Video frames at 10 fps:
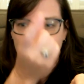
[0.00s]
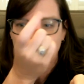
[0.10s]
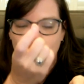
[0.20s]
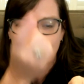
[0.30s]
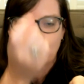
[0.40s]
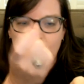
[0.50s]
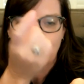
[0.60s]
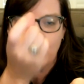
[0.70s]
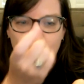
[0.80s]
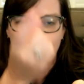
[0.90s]
marshmallow
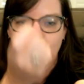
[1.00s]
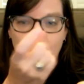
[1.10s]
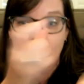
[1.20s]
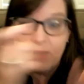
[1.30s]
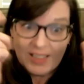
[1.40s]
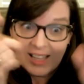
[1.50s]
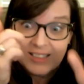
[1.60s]
come through, and I'm like, that's